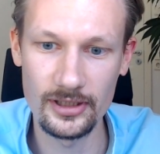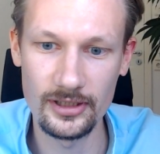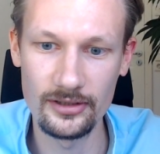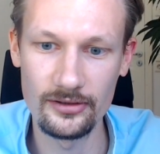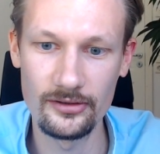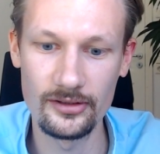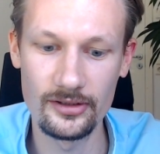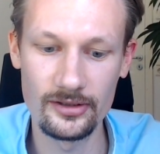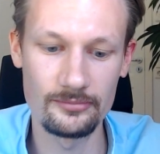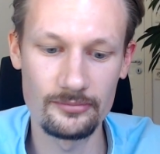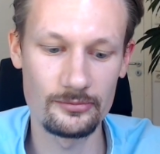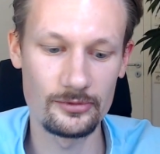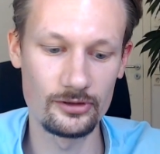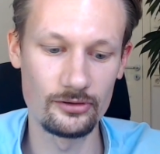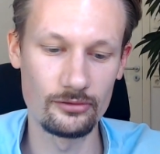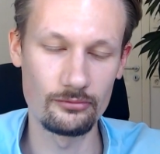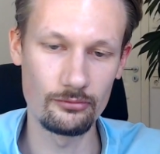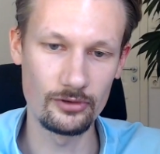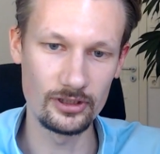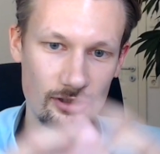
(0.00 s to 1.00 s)
And
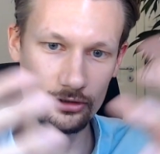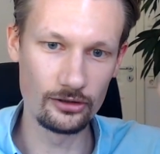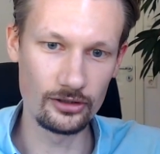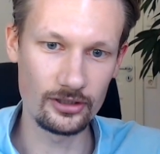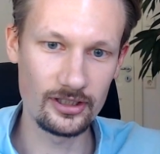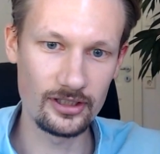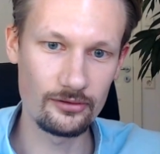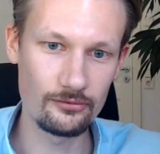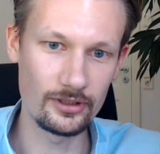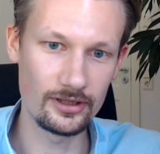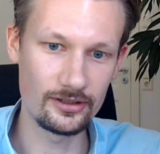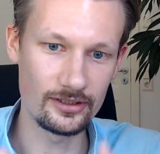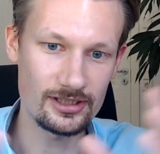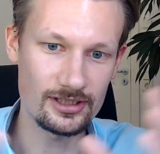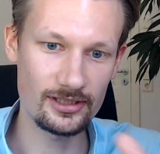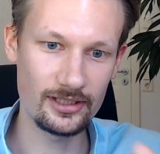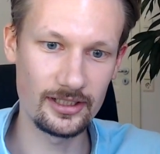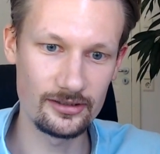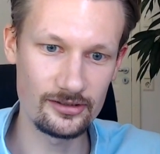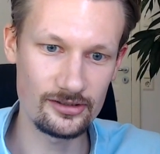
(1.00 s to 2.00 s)
when you look at with
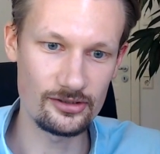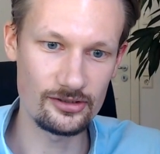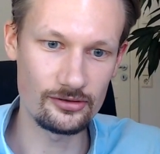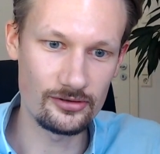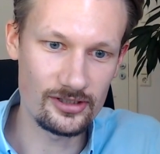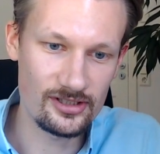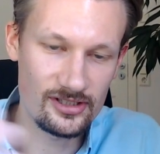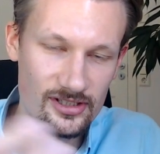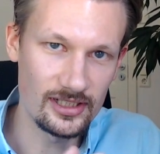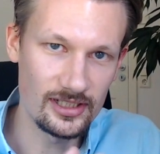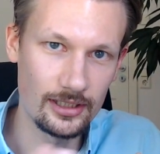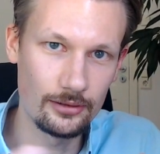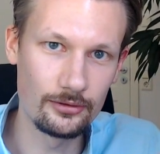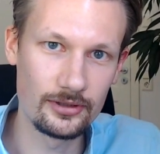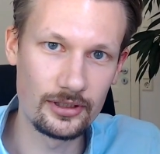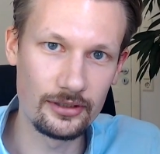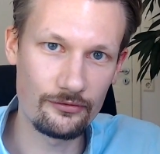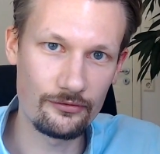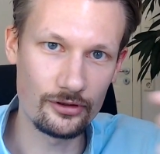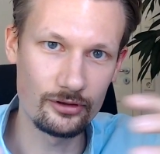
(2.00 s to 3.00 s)
this lens, you can see
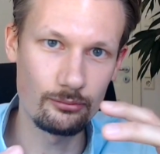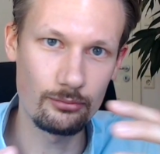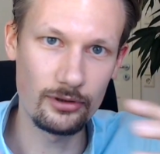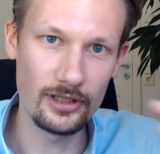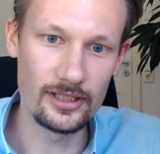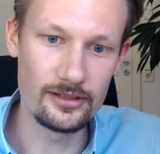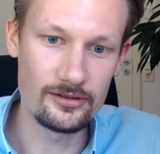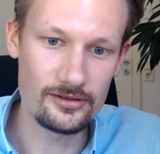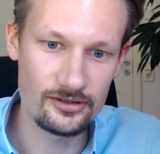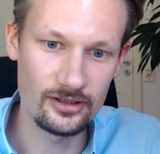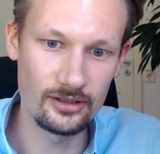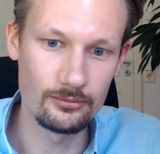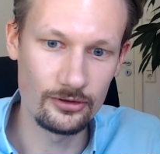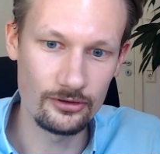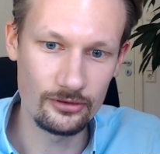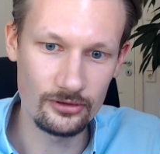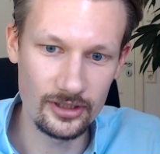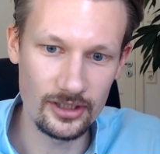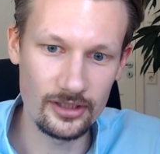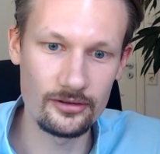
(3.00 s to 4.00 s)
how different players come
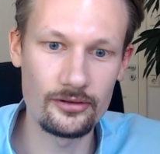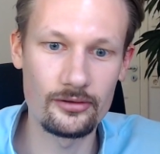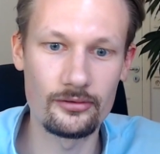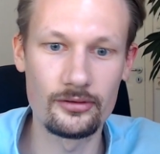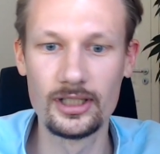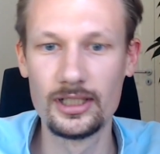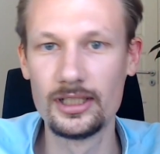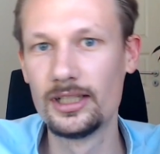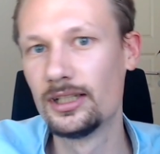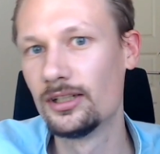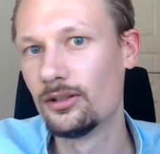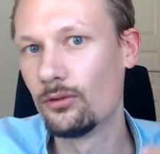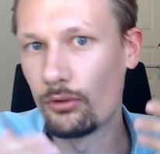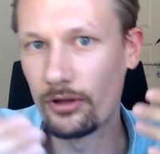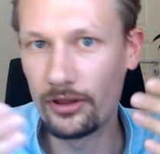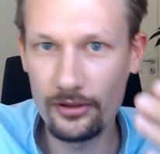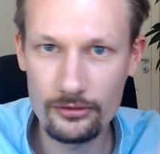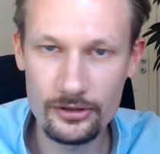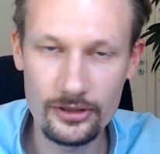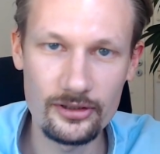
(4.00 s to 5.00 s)
together
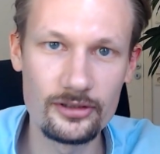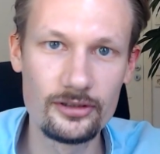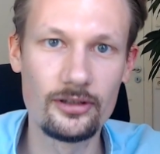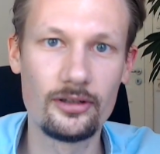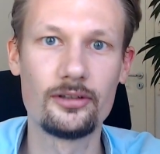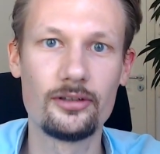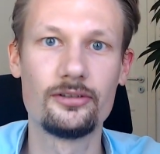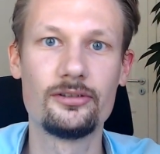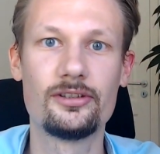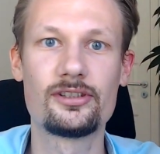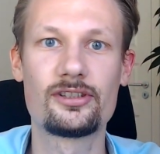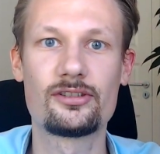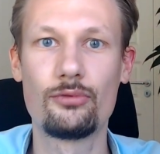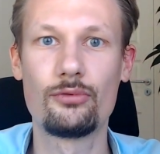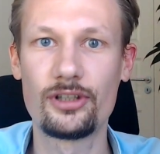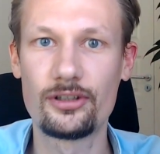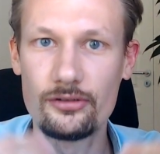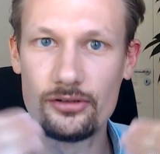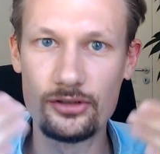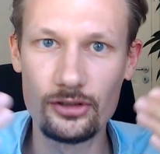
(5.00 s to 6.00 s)
with their technologies,
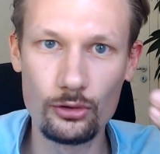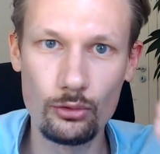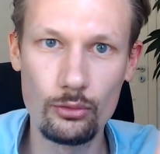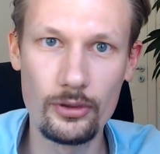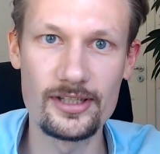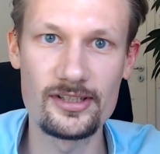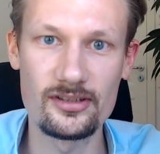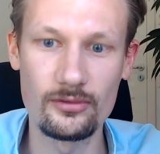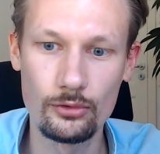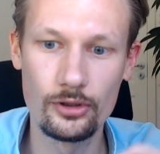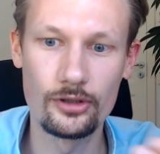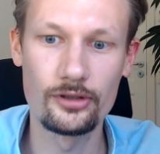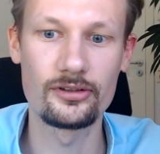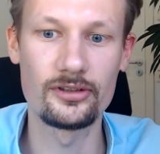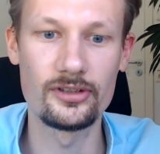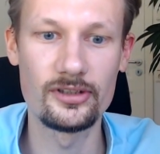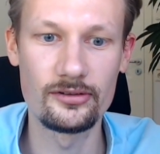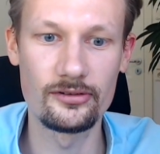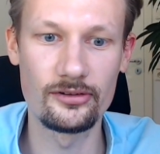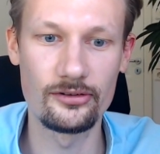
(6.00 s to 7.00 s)
with their new ways of
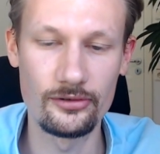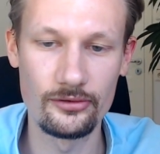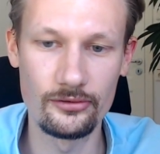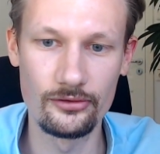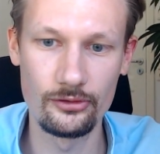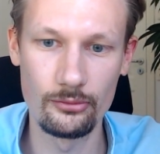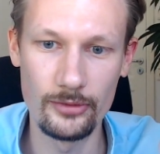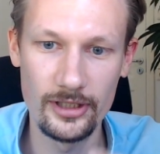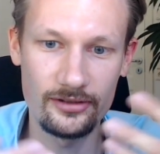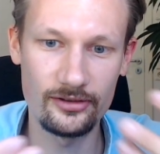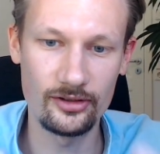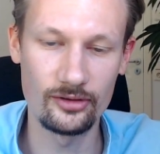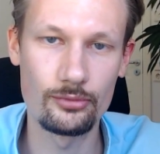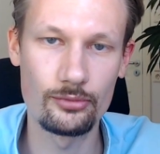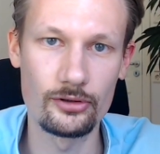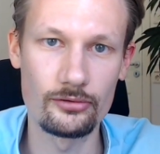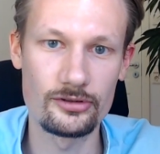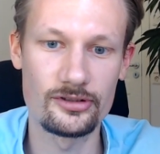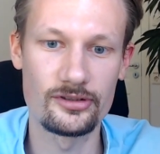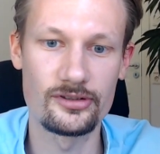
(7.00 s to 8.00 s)
working to make the
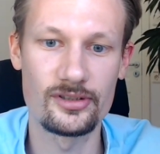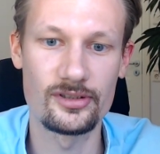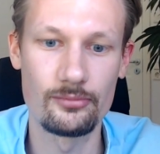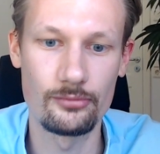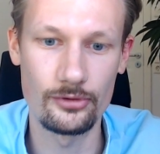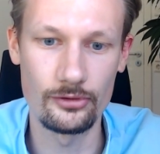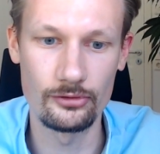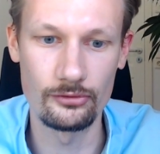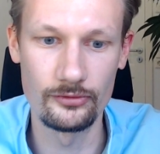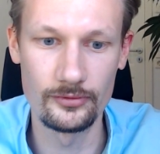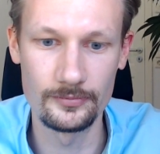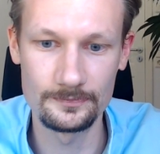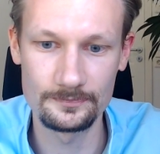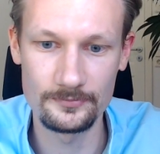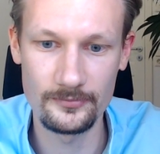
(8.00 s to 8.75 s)
process improve.